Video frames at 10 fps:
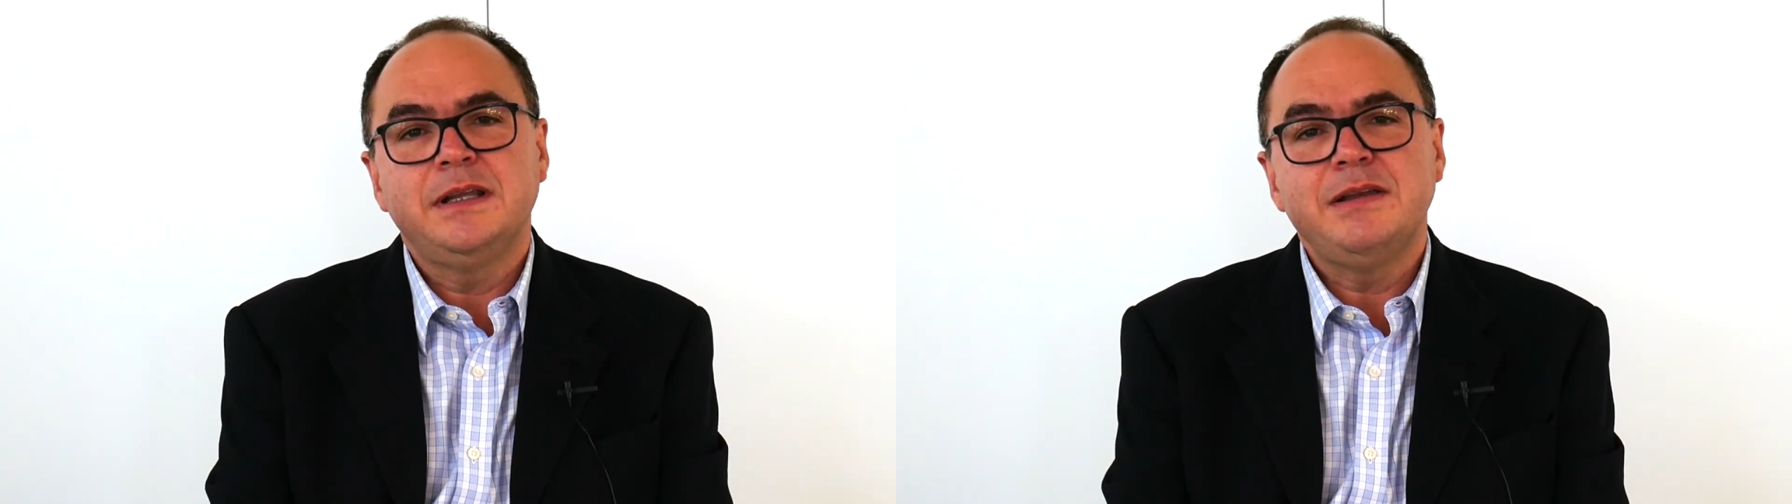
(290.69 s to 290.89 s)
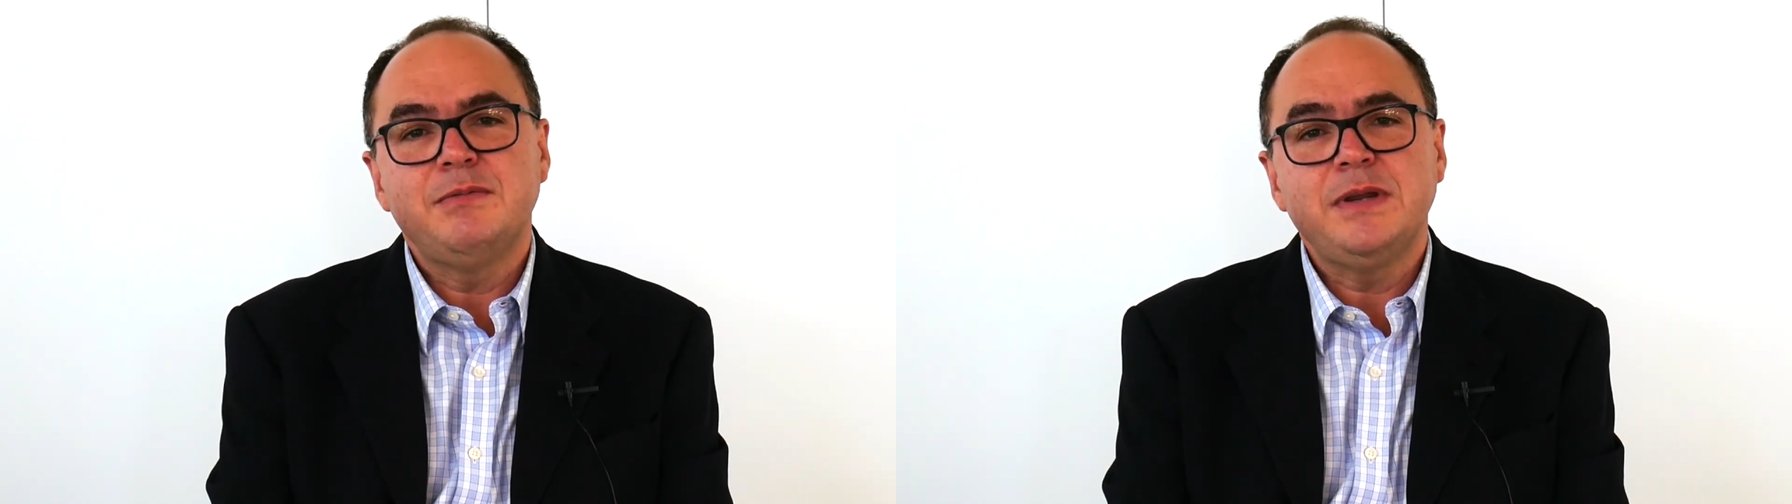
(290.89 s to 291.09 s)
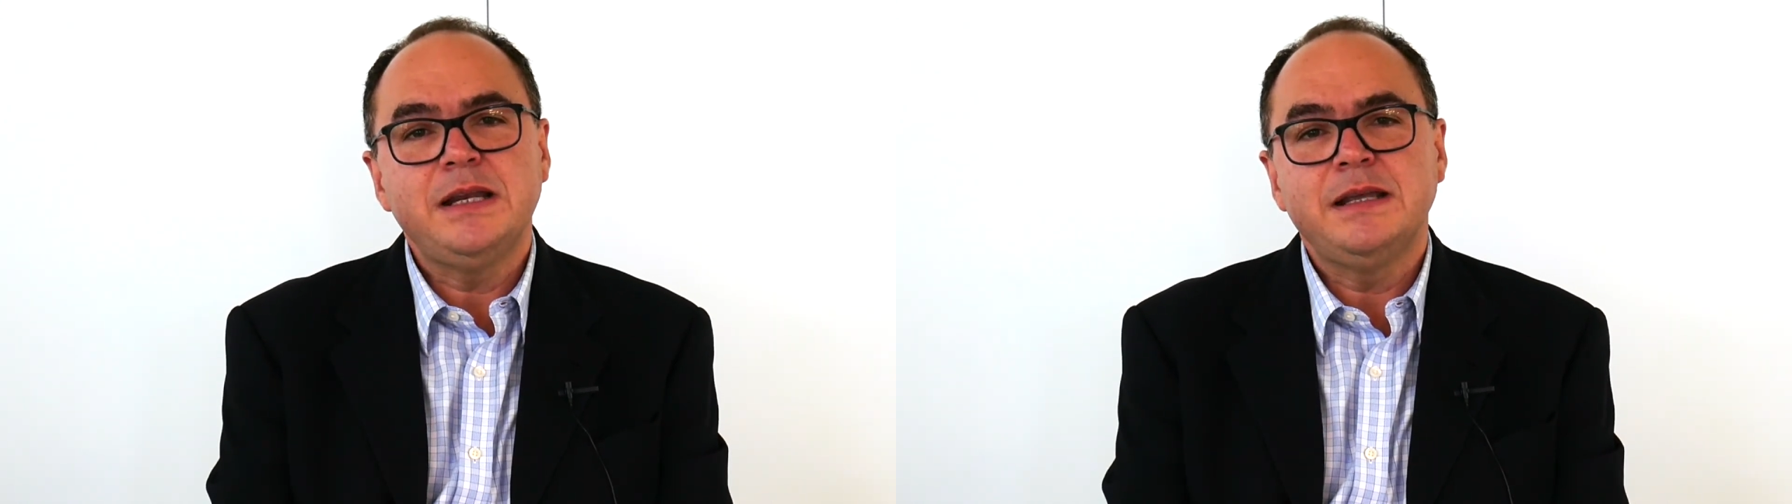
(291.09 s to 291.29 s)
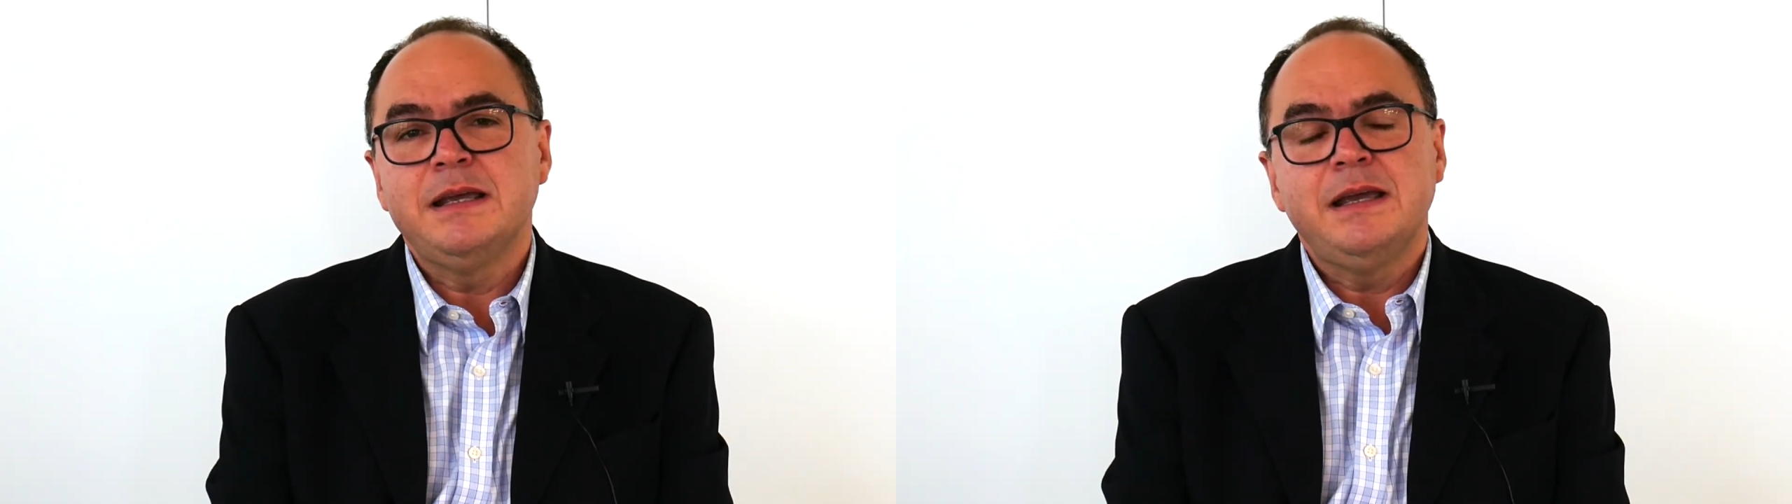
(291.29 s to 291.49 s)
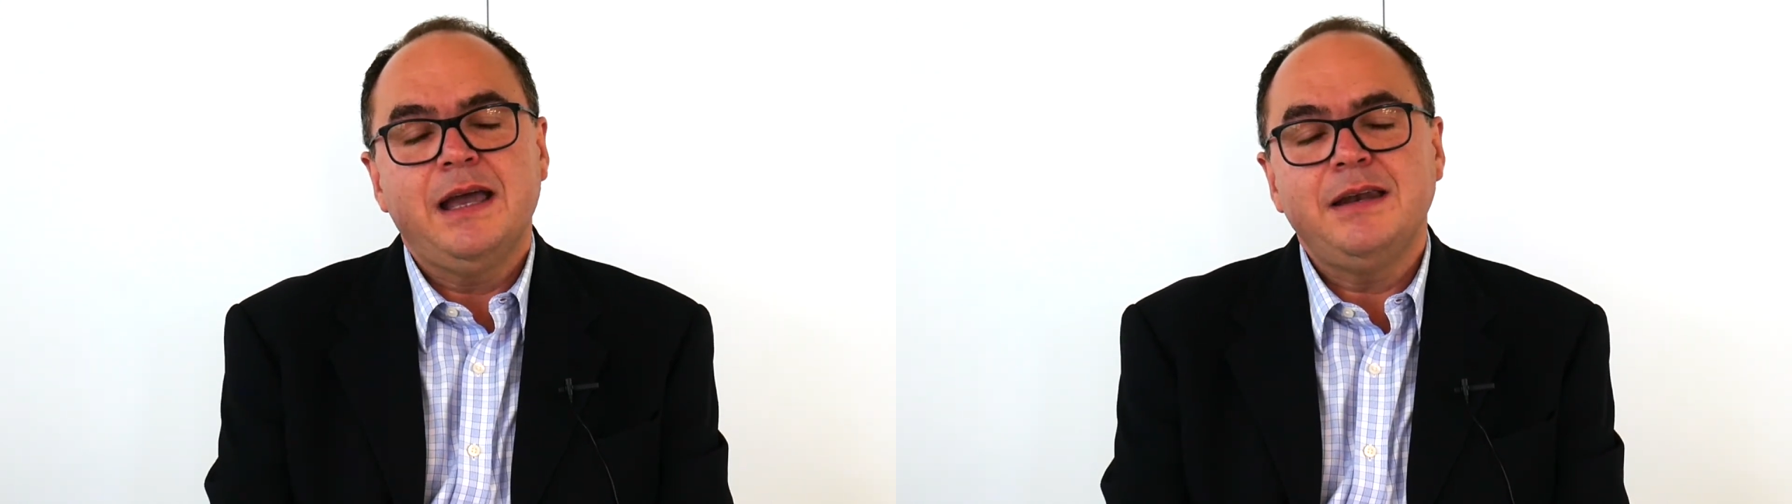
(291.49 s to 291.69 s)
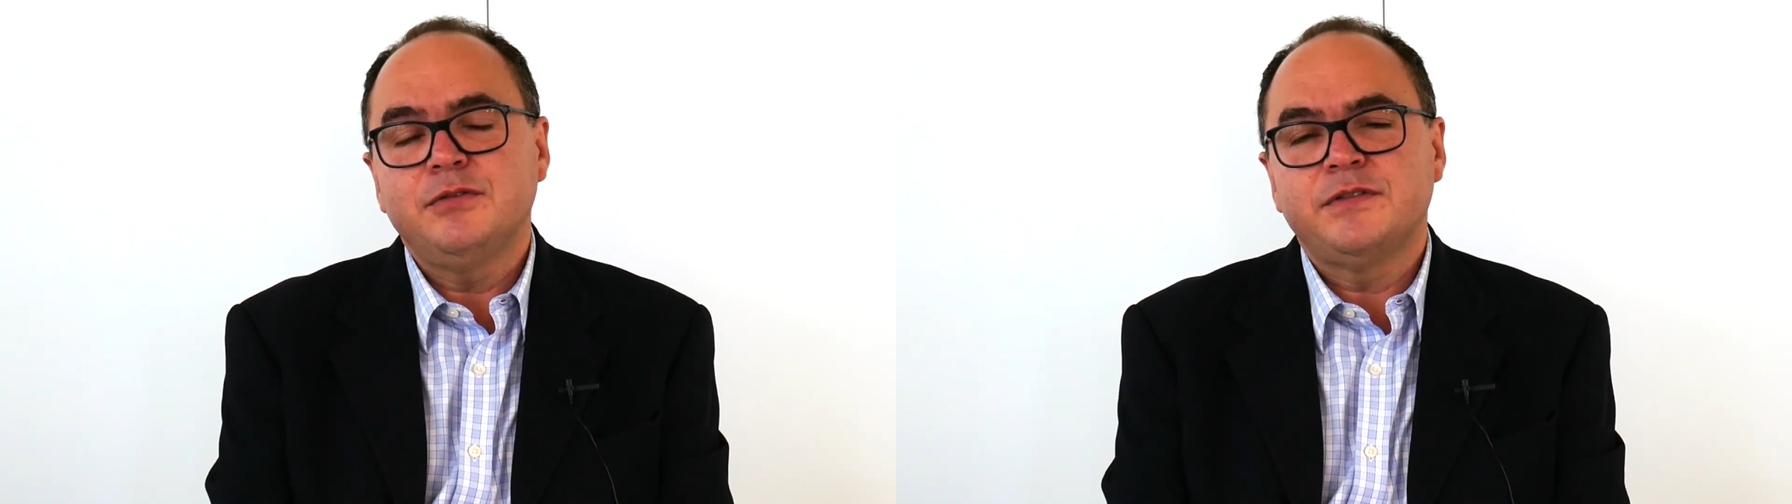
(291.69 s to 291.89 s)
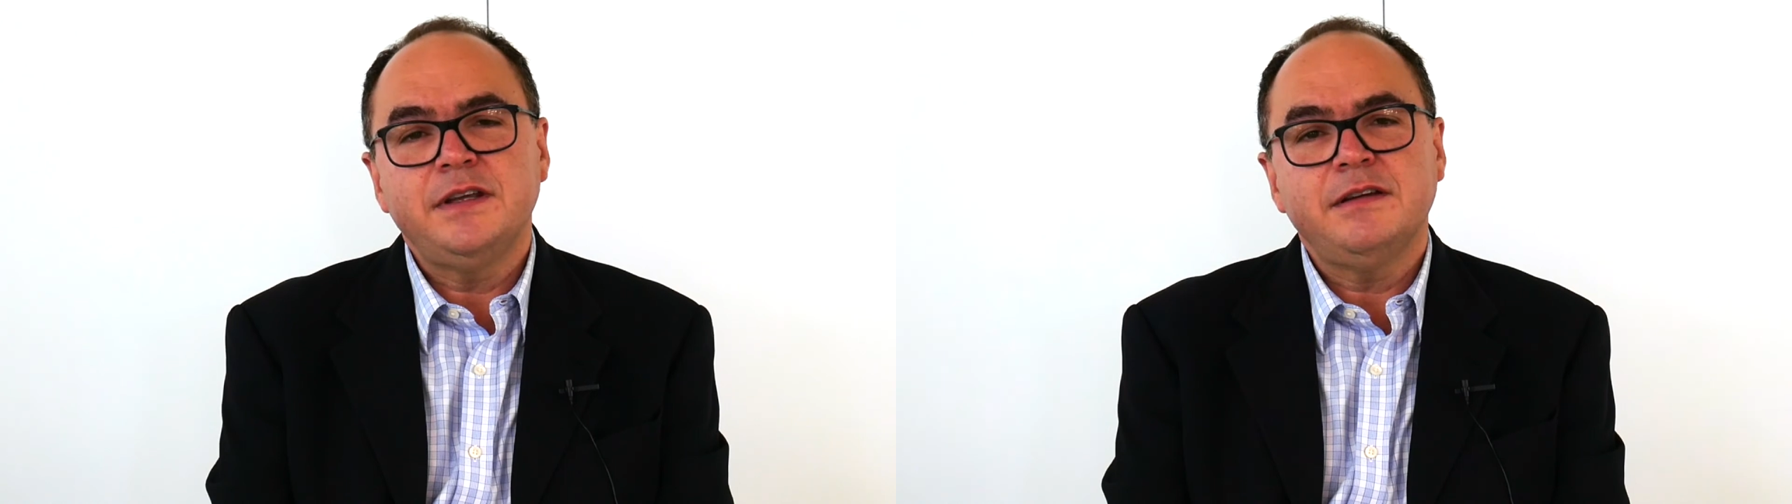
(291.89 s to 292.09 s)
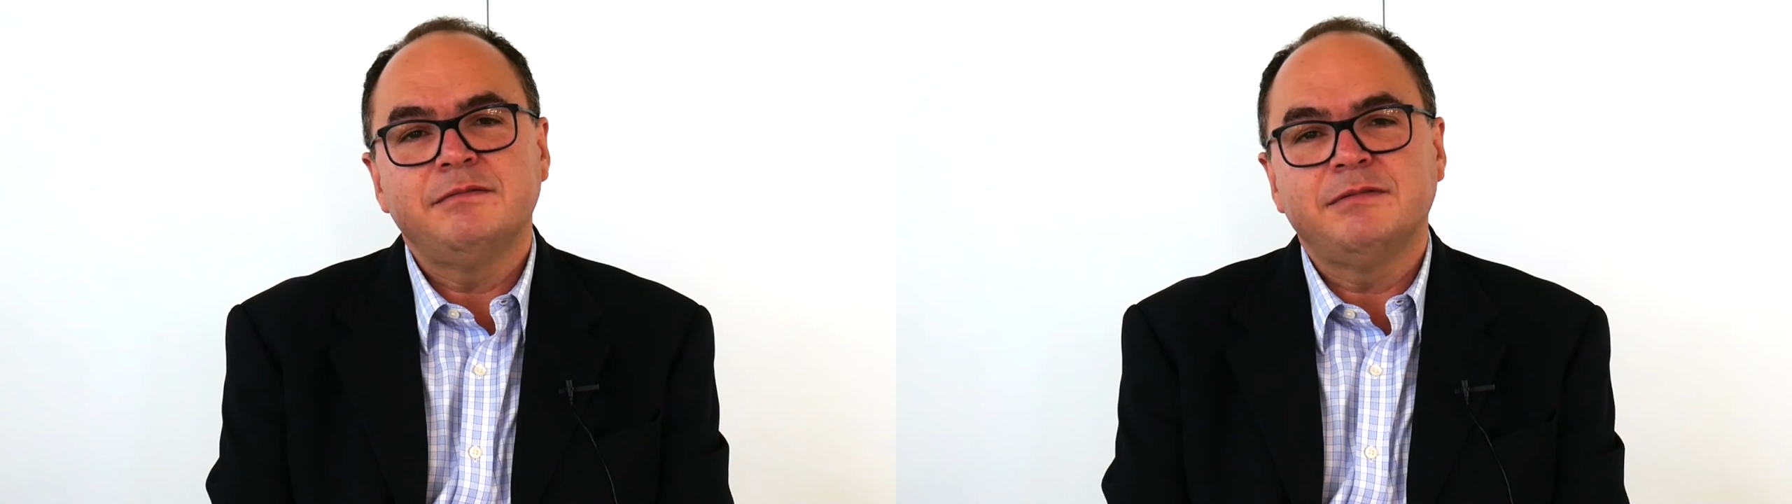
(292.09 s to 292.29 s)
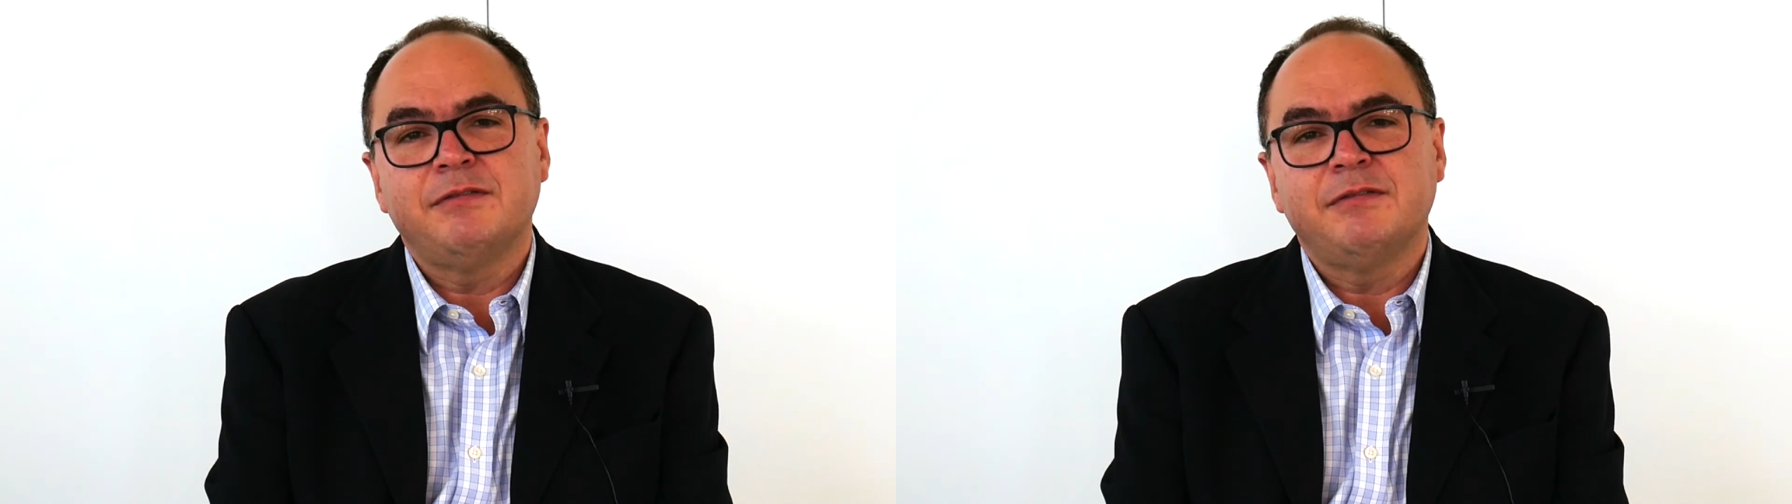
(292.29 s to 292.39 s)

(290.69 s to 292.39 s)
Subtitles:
They really, and you see a